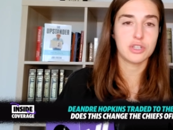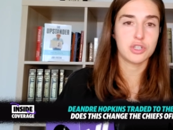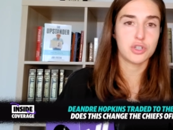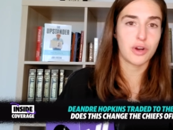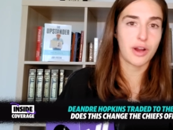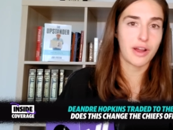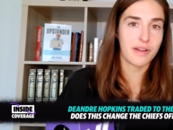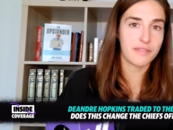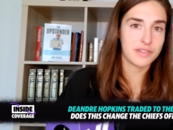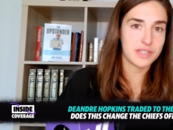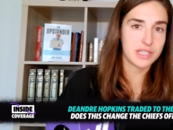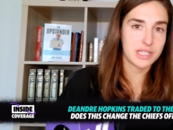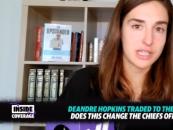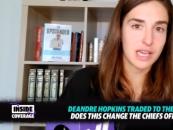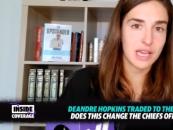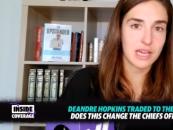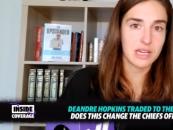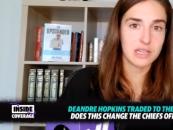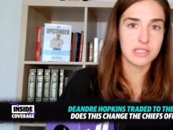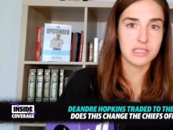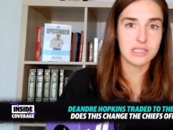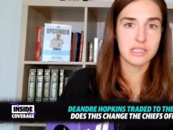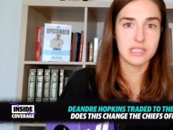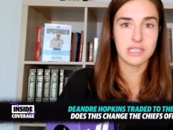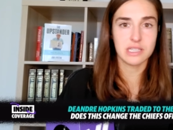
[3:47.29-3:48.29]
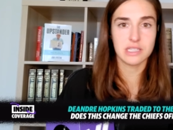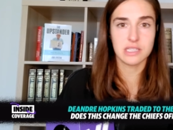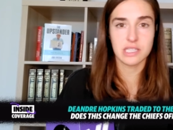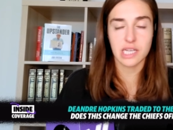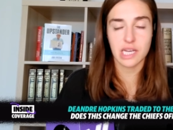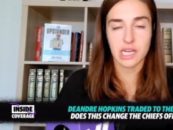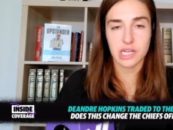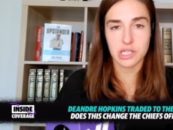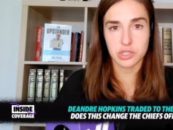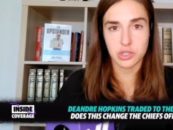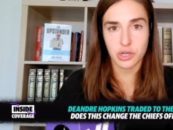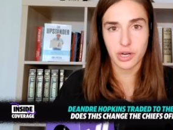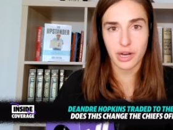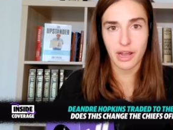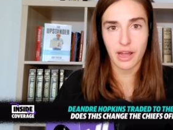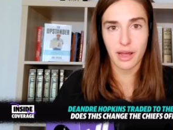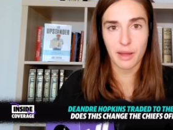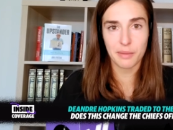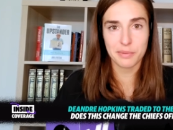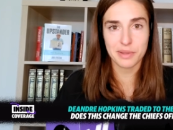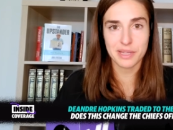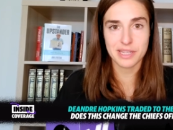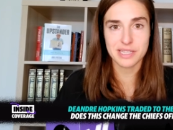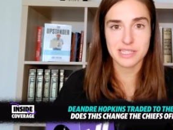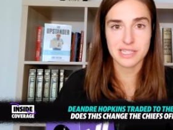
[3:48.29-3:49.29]
Travis Kelce and DeAndre
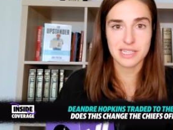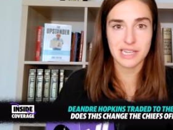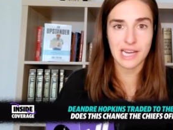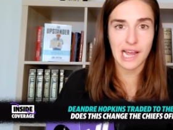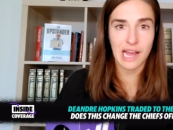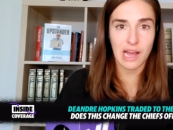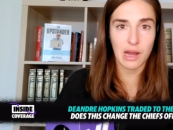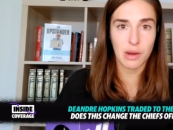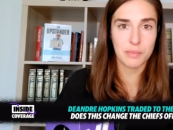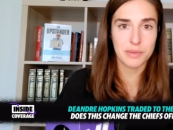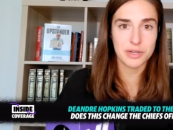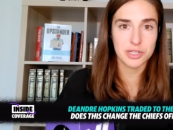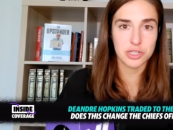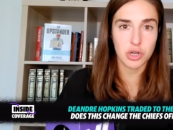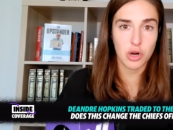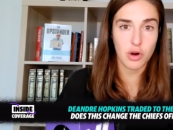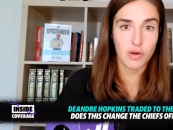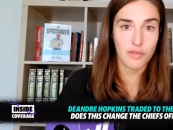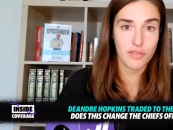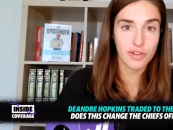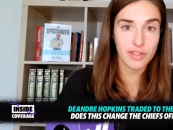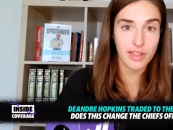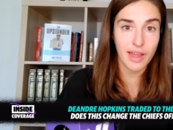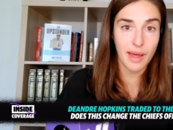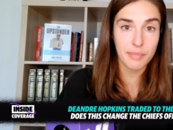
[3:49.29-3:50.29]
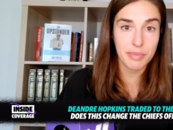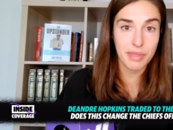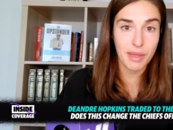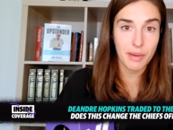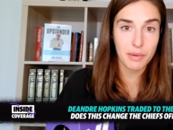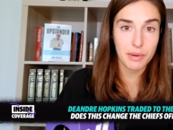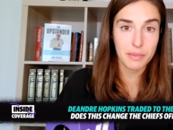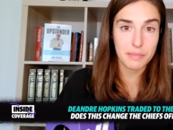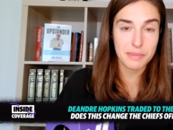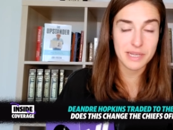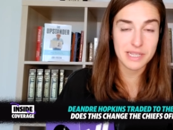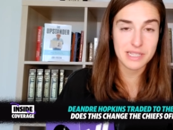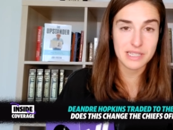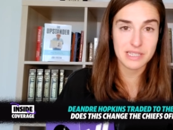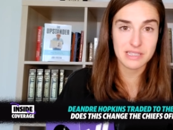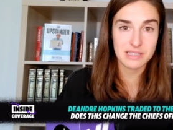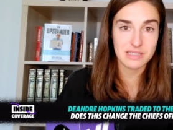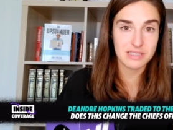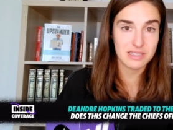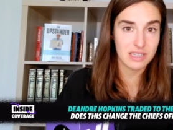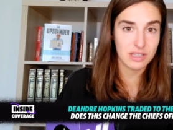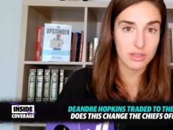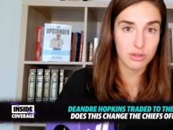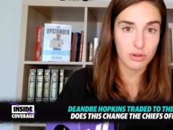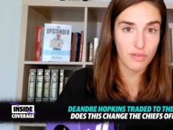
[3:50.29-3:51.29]
Hopkins and how much overlap that would be,
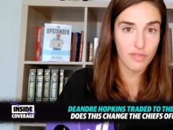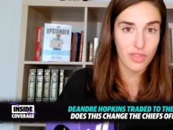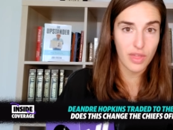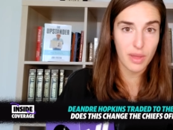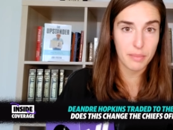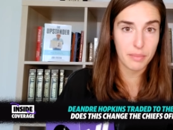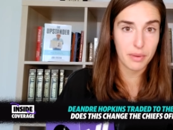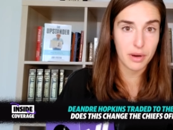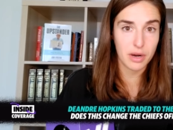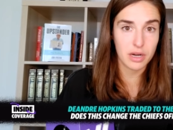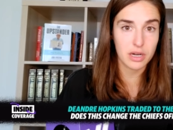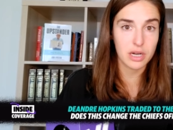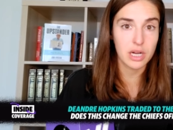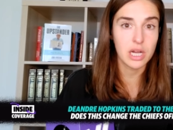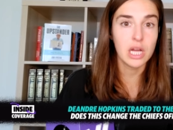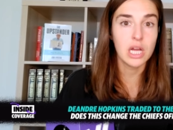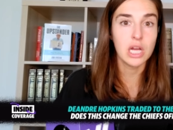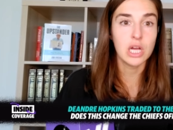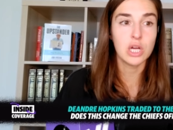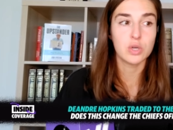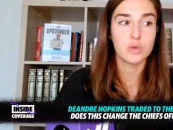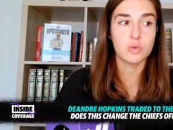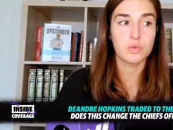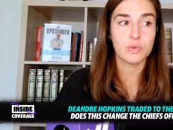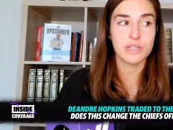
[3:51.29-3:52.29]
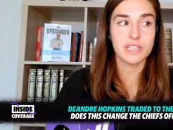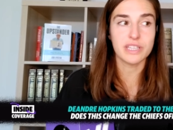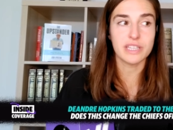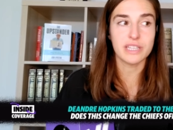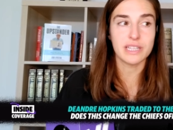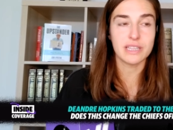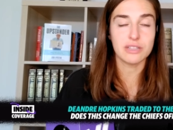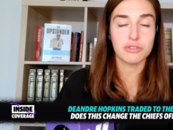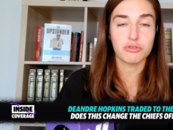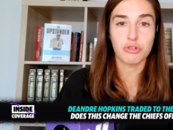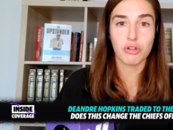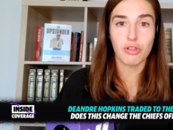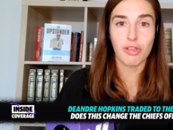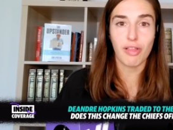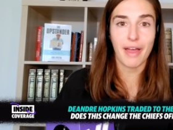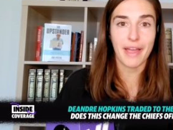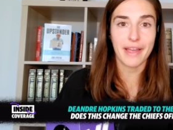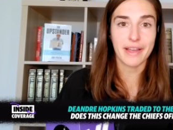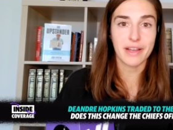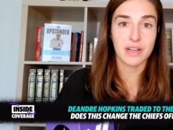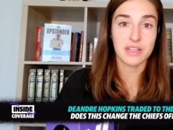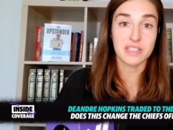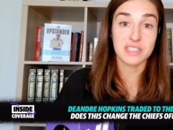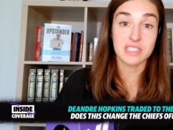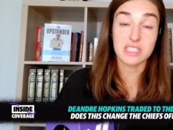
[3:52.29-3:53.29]
since neither of them are really
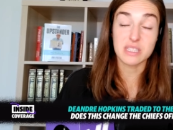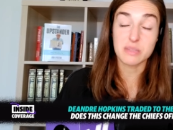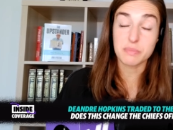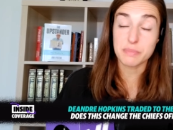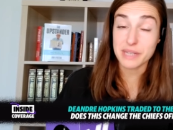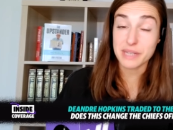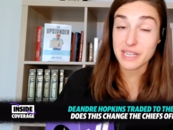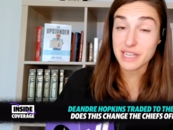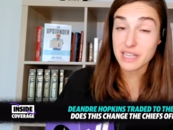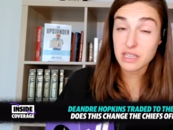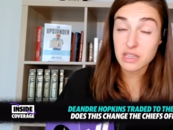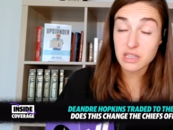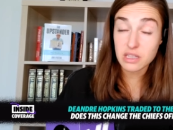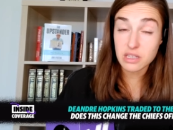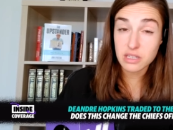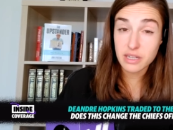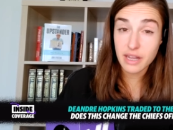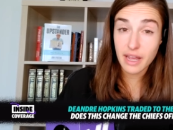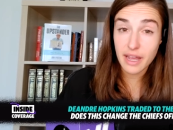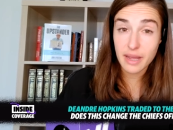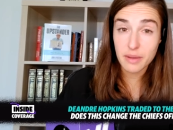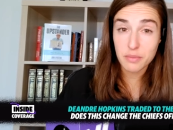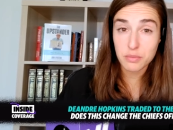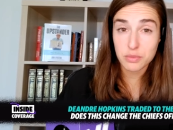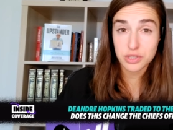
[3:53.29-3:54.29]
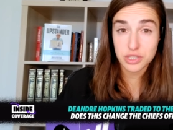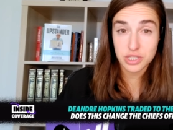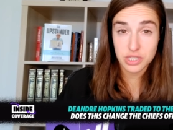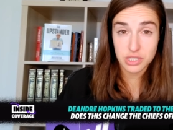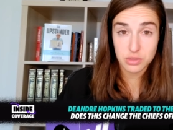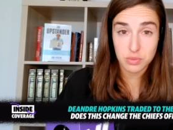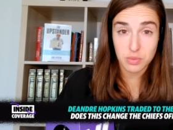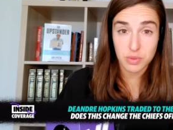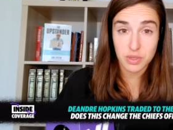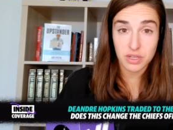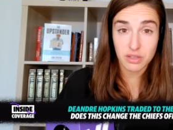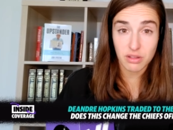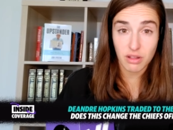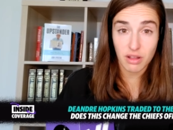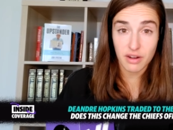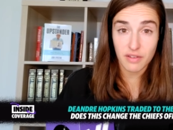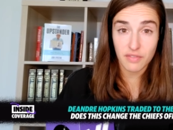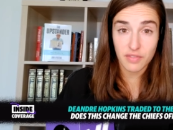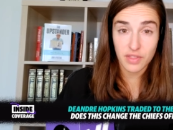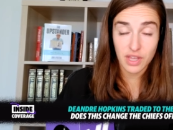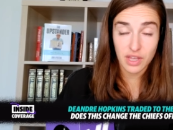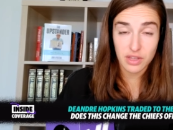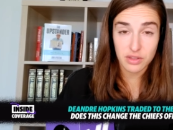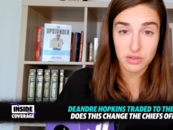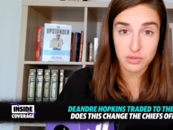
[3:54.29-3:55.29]
relying on speed in their game, which is what a lot
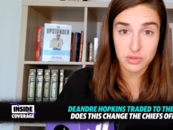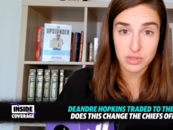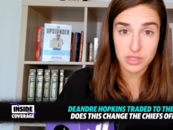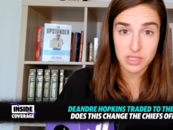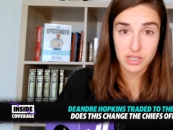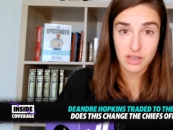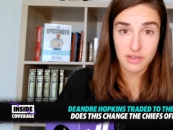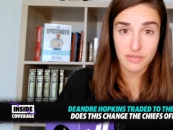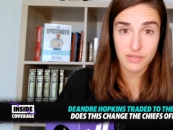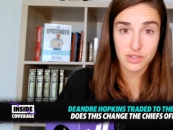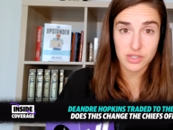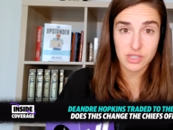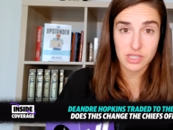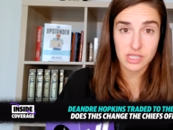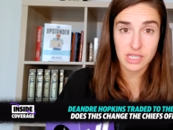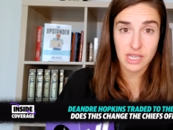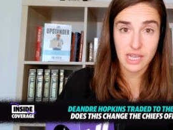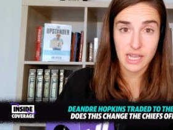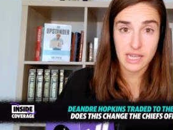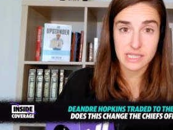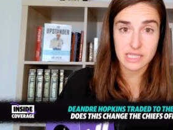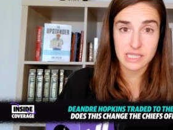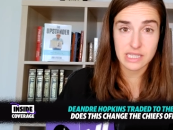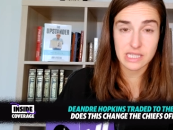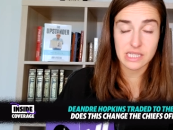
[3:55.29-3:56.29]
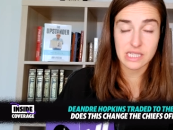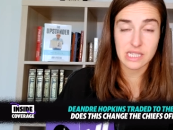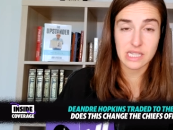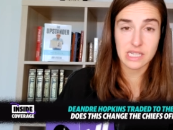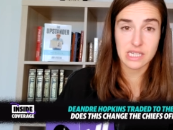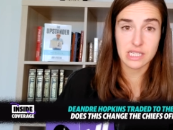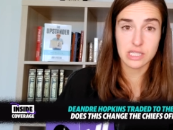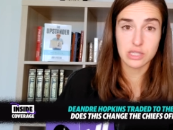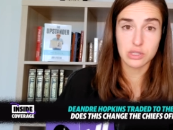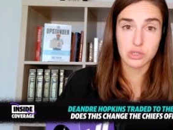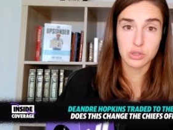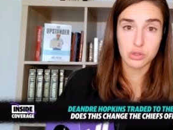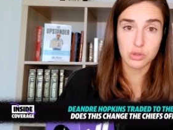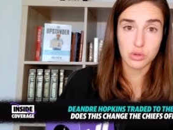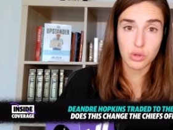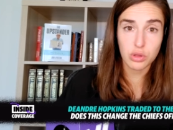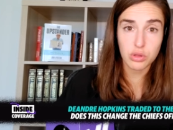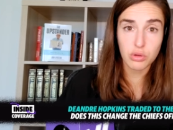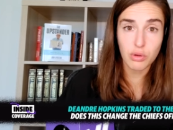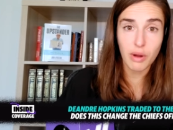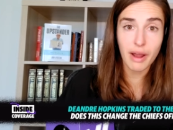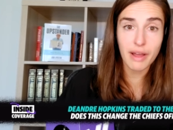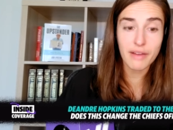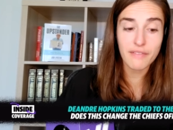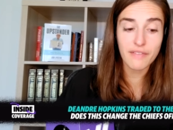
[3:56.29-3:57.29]
of the other receivers in Kansas City do
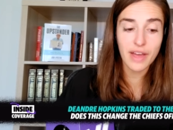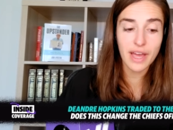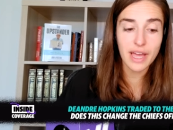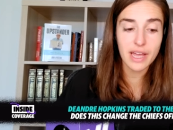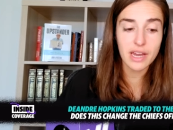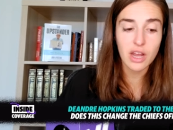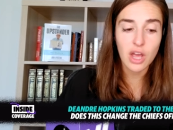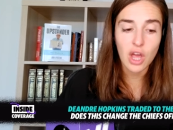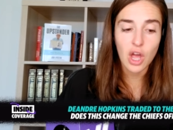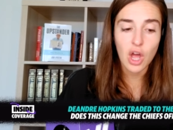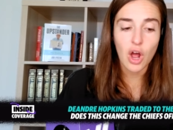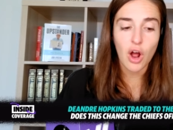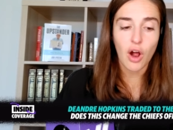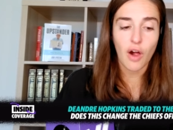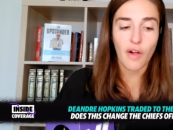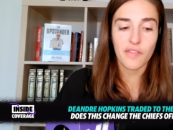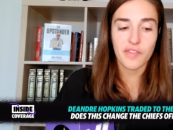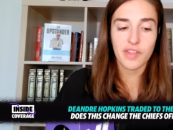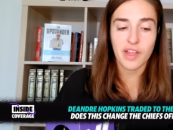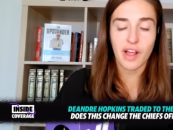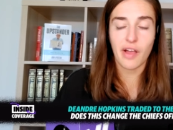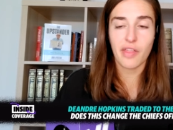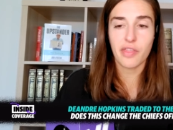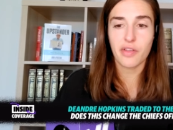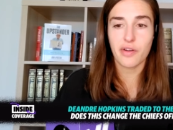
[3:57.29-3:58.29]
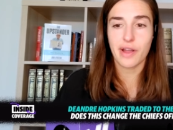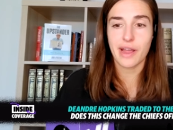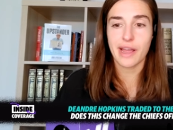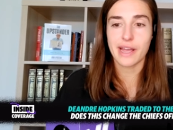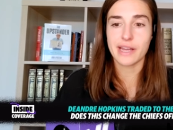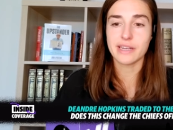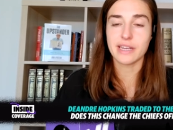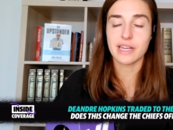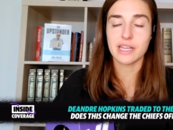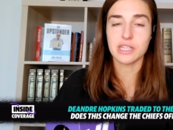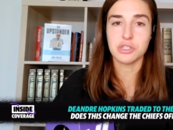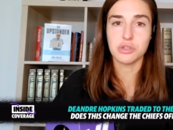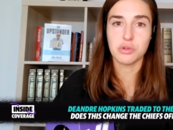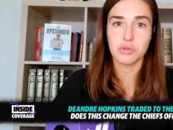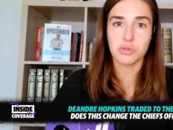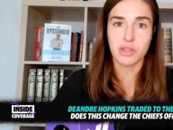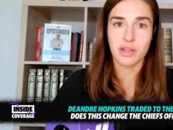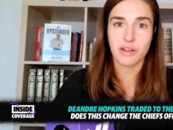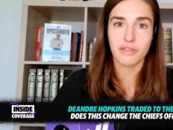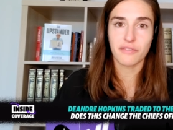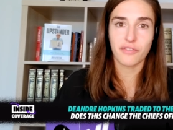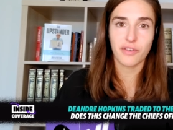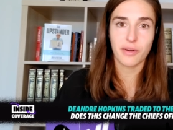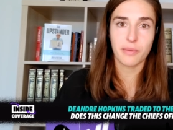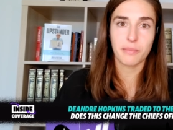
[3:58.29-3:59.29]
thrive at. On the other hand, I do
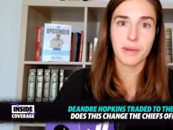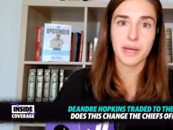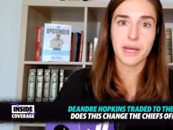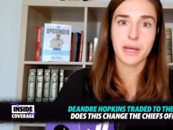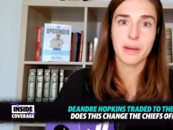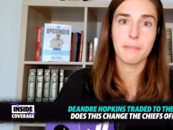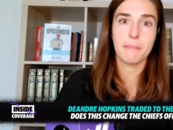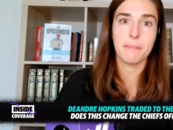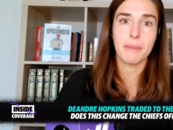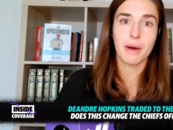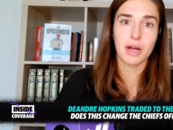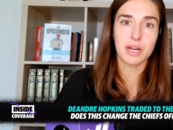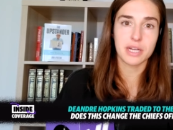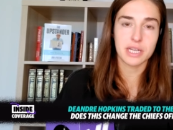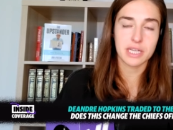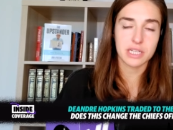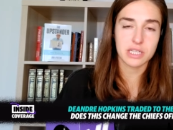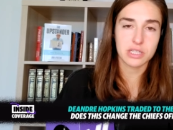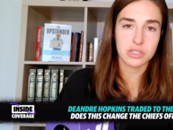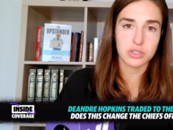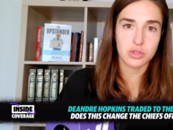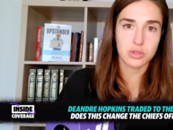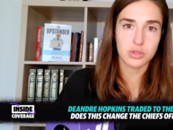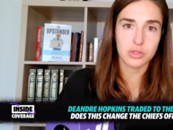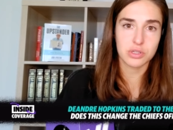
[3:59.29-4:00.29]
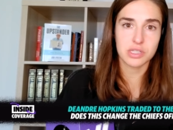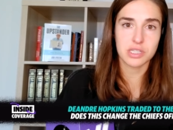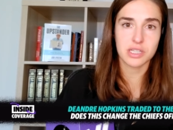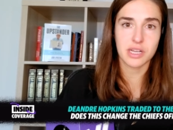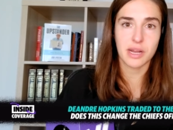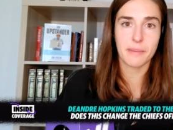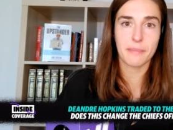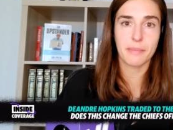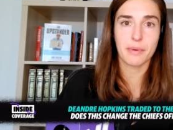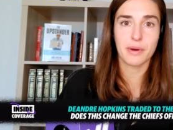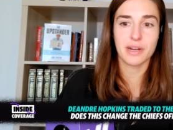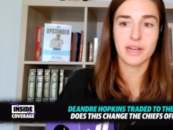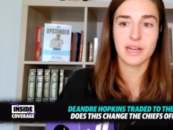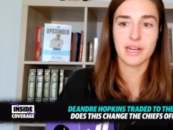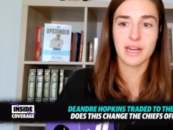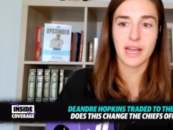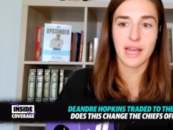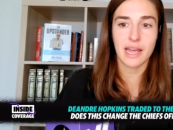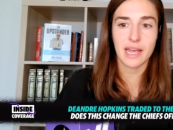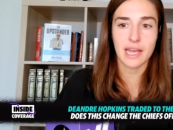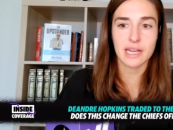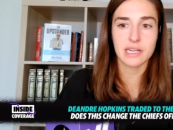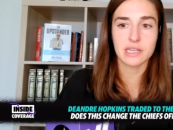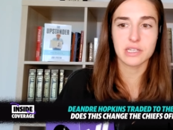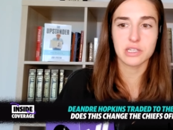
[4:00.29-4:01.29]
think from like a body control standpoint and
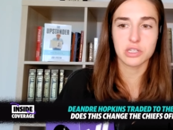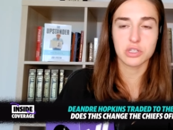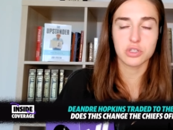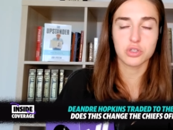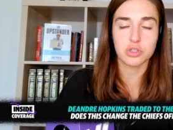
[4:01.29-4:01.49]
a hand